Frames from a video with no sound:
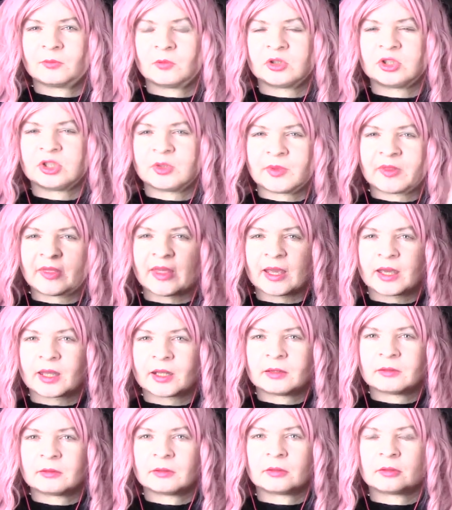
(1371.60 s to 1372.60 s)
Wouldn't you be
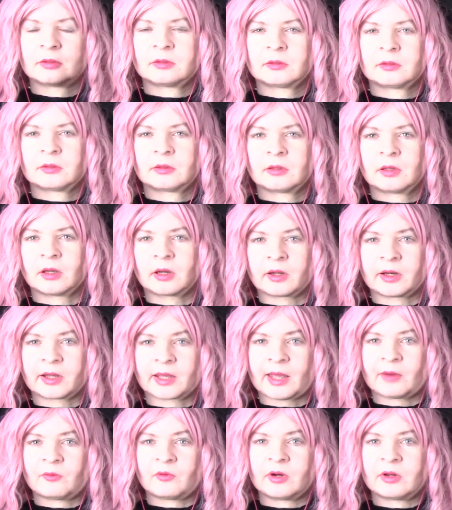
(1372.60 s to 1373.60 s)
thinking? I'm going to
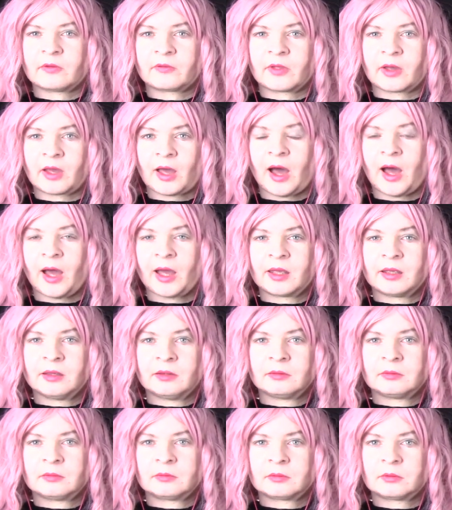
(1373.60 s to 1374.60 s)
get rid of the
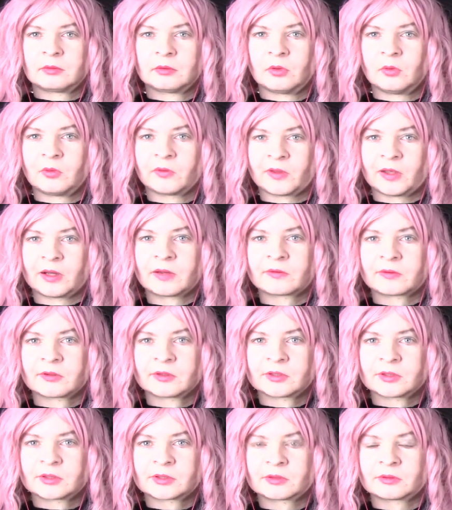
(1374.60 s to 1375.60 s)
guy who's
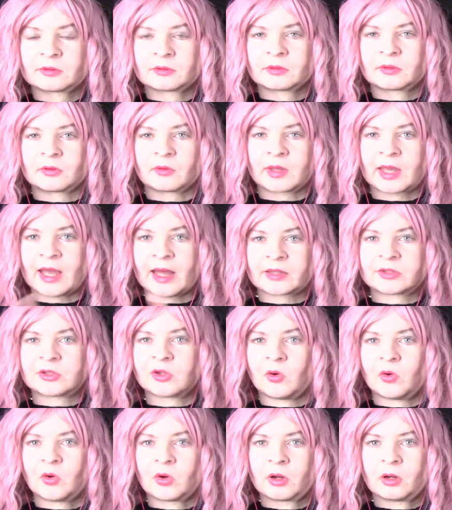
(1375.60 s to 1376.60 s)
innocent so he can't
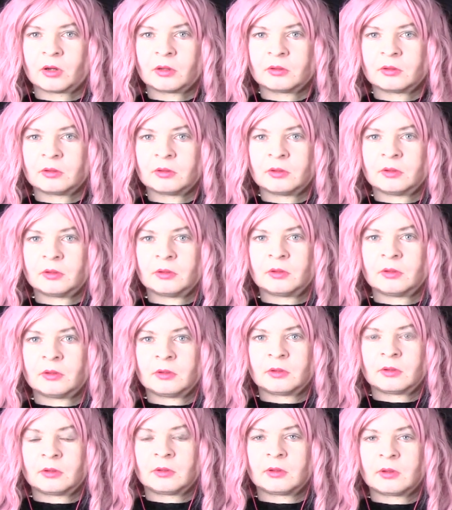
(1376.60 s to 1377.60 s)
talk,
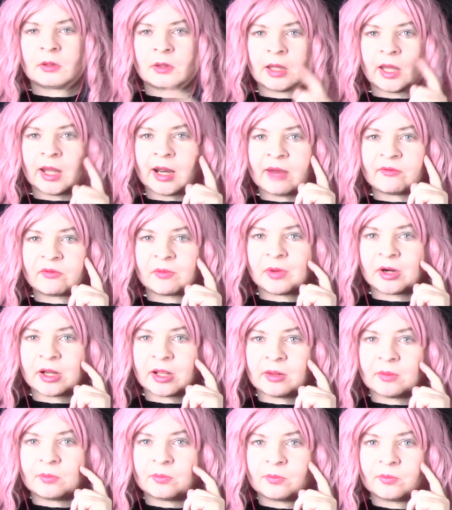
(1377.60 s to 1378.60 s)
and
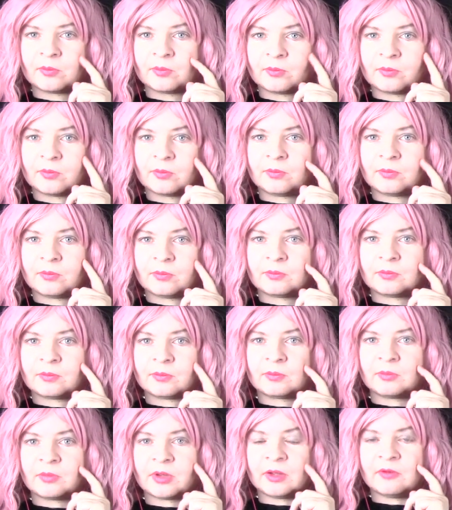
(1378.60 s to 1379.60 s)
everybody will
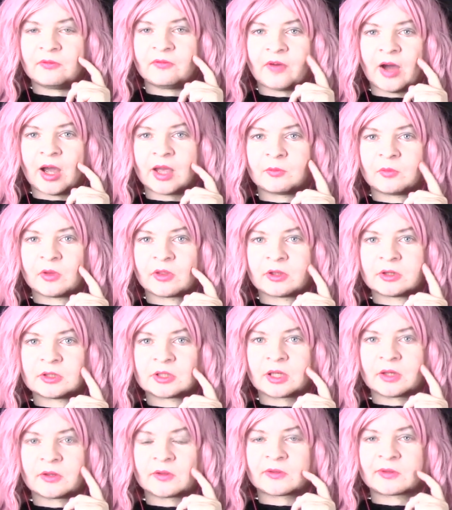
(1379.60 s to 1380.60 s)
be fine with
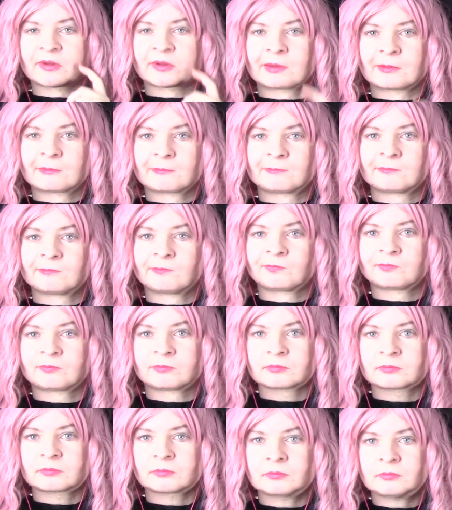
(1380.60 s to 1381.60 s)
it because,
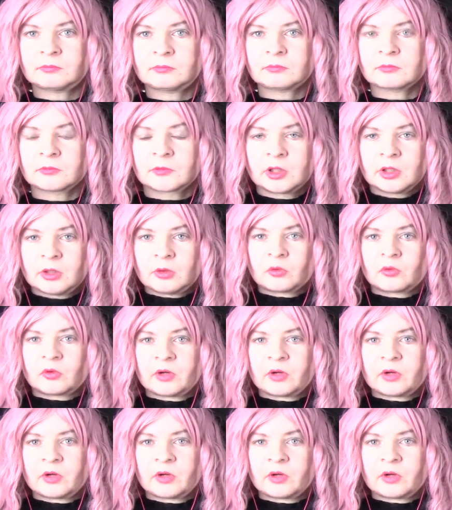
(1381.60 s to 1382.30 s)
you know,